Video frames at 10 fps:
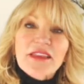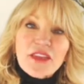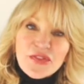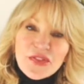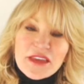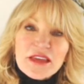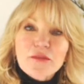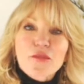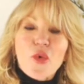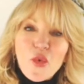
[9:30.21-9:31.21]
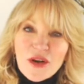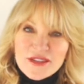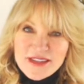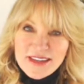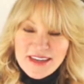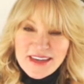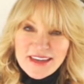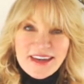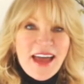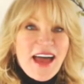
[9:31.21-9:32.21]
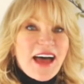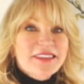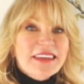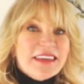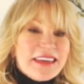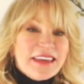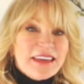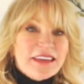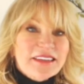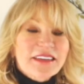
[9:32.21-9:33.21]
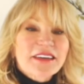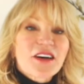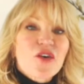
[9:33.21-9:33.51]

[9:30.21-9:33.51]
the theme, once again at the end